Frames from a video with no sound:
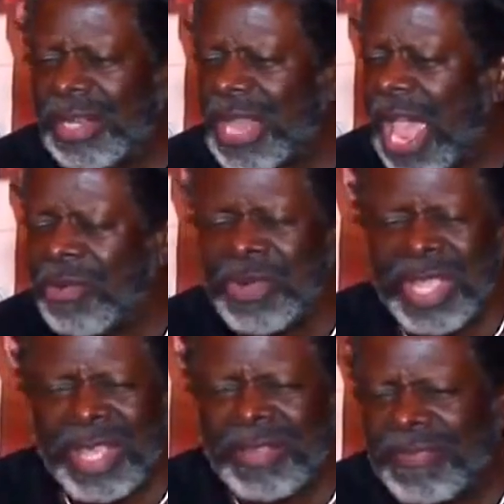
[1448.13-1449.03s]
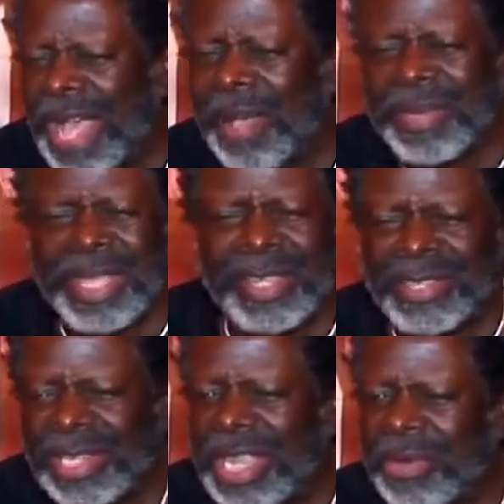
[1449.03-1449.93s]
diarrhea, vomiting,
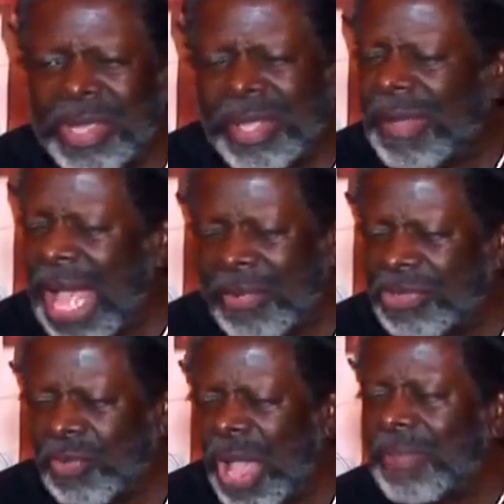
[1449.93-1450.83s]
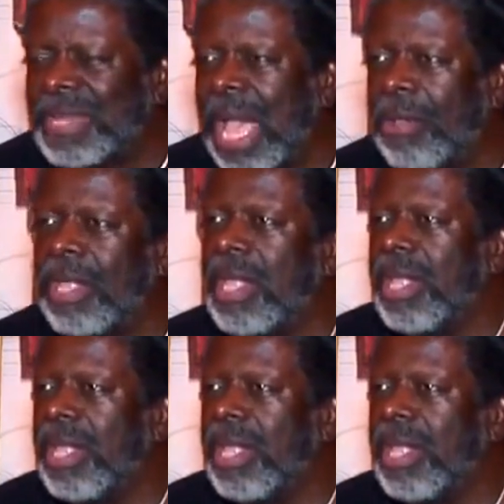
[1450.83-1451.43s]
delirium. I was wiped out.